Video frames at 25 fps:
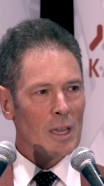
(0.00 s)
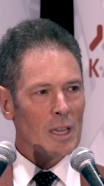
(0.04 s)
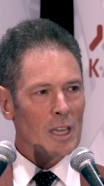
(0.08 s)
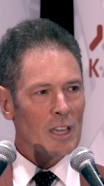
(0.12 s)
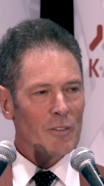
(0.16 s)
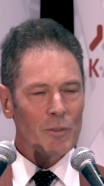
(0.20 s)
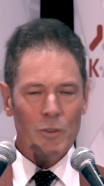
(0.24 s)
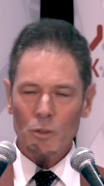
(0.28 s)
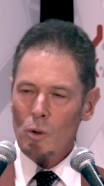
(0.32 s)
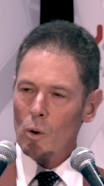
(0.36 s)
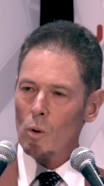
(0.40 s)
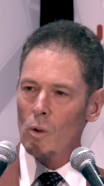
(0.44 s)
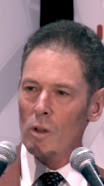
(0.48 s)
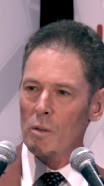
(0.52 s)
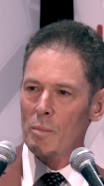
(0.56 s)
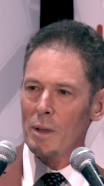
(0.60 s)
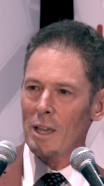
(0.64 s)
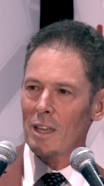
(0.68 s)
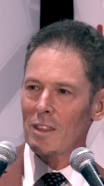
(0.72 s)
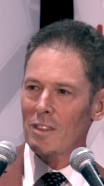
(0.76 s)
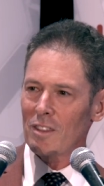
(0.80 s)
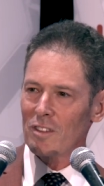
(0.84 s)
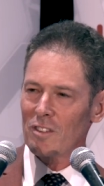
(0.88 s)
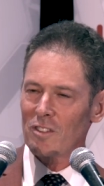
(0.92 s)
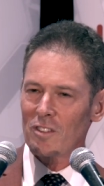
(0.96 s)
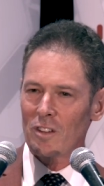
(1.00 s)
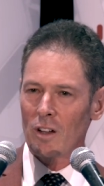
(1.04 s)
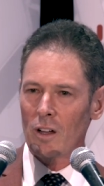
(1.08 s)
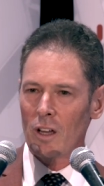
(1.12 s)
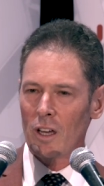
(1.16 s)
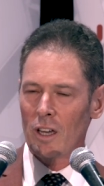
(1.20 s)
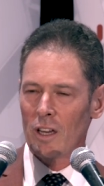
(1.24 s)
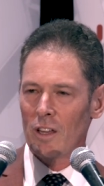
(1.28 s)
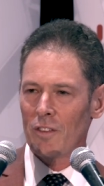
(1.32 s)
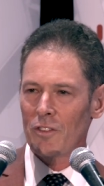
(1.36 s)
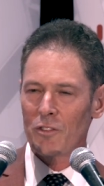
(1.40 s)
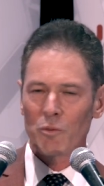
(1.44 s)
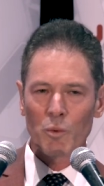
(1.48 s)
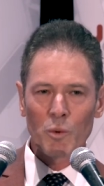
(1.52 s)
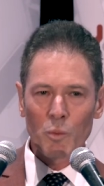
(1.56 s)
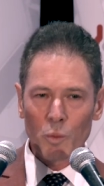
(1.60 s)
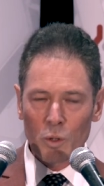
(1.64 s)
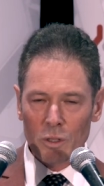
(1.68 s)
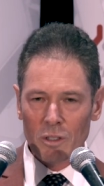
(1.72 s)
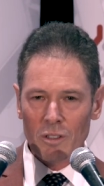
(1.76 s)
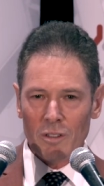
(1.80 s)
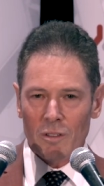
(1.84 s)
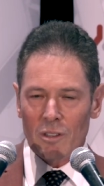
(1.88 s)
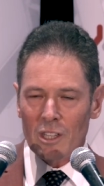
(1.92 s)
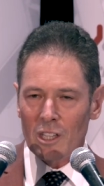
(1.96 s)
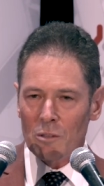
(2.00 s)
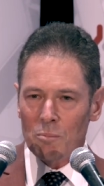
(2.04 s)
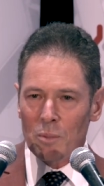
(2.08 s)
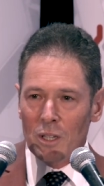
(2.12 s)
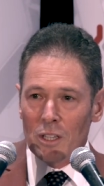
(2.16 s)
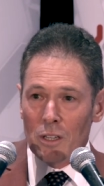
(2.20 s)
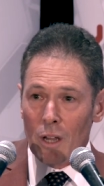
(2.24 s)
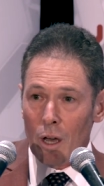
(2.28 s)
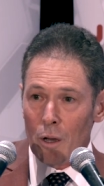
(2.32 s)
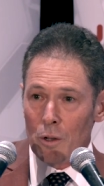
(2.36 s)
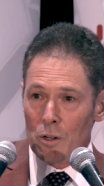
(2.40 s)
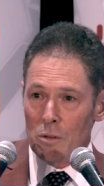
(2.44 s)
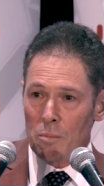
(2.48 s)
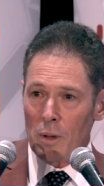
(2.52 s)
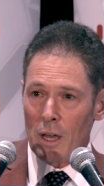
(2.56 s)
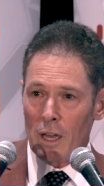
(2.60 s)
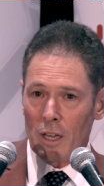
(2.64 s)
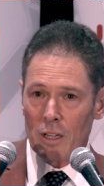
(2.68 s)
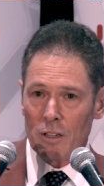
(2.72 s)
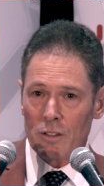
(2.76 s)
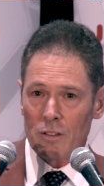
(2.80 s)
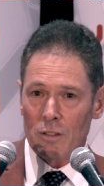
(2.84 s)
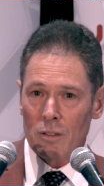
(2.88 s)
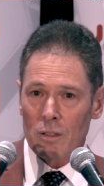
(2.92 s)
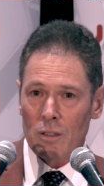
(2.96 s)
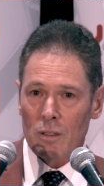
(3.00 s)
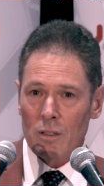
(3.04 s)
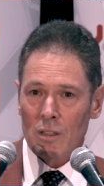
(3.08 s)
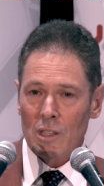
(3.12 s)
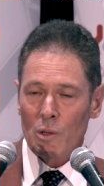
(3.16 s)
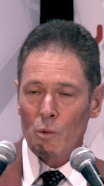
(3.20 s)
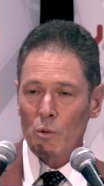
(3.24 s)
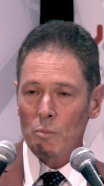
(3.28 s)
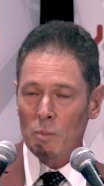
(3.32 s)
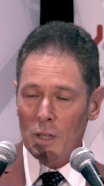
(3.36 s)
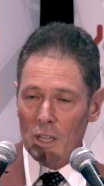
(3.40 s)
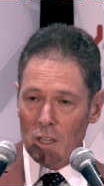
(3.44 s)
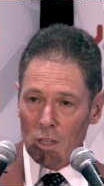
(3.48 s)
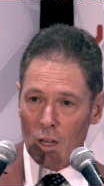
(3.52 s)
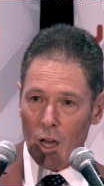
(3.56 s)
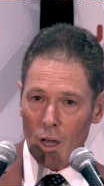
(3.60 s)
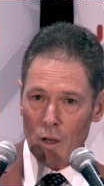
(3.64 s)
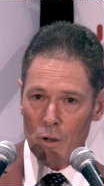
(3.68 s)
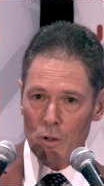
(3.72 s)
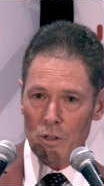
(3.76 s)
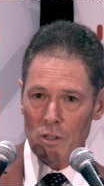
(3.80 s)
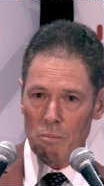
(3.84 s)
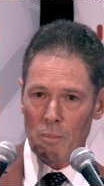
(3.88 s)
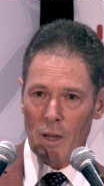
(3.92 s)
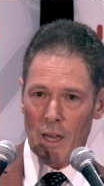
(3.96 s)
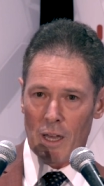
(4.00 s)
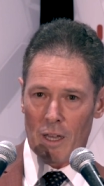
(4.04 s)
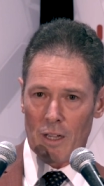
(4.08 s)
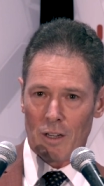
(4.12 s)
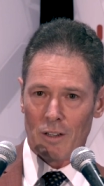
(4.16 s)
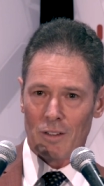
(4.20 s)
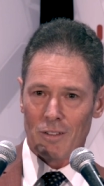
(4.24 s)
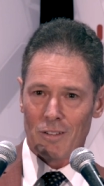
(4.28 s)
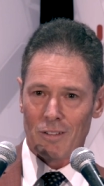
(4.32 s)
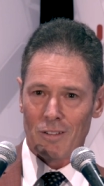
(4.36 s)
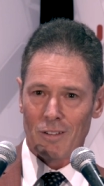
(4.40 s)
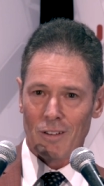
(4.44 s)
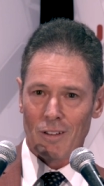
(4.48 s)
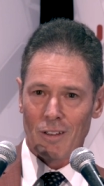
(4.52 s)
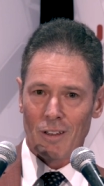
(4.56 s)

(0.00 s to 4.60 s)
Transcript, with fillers: If it was all about the science, we wouldn't, there'd be no debate. There would be no debate.